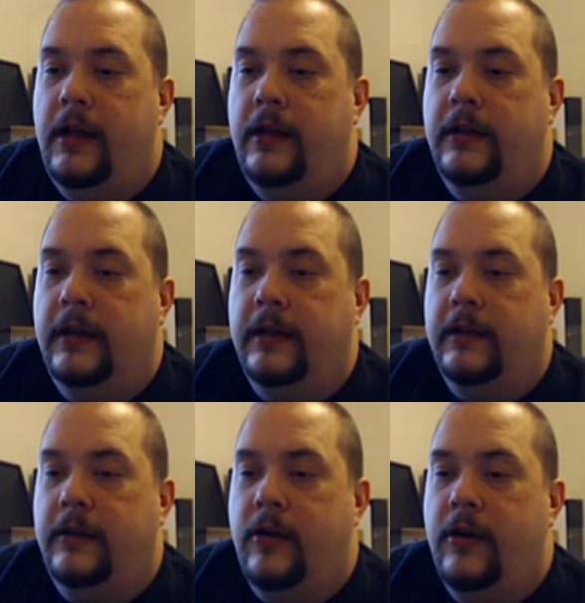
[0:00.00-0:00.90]
Like
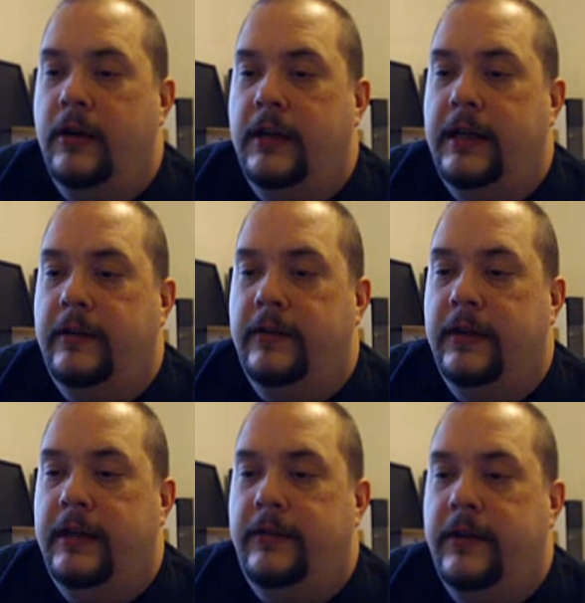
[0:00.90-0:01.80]
currently it's
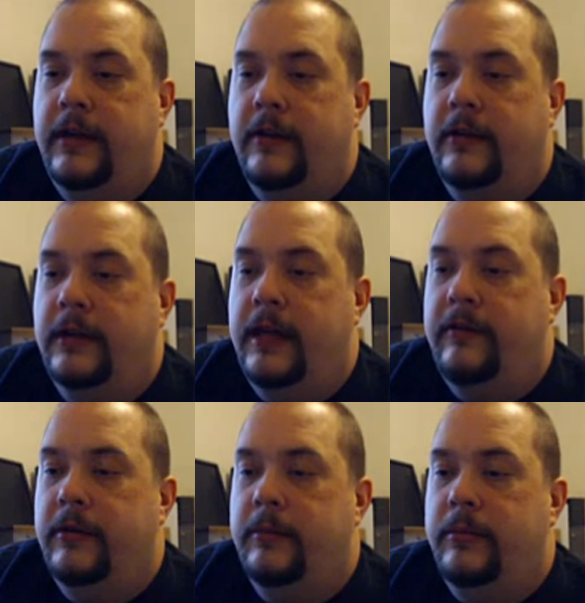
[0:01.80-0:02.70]
listening on
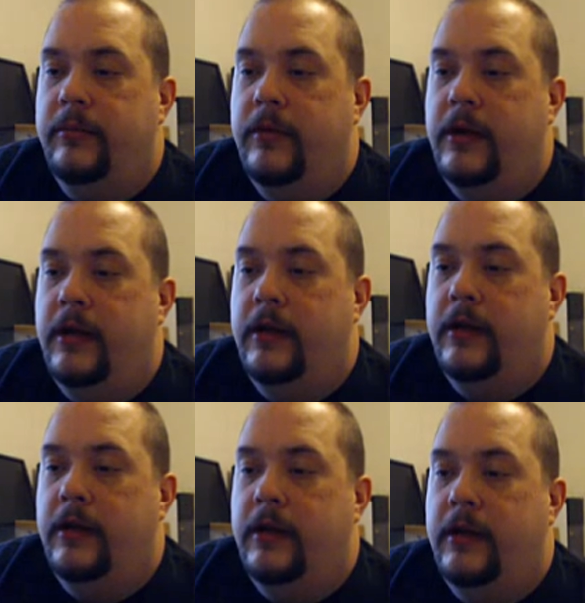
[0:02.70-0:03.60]
11
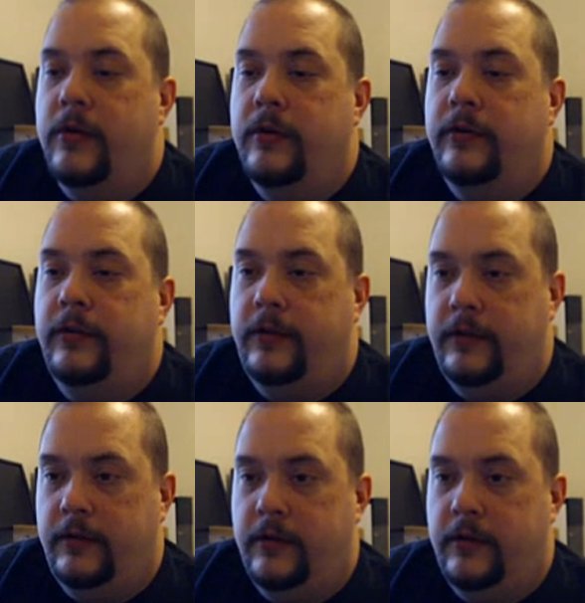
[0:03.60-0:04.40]
ports,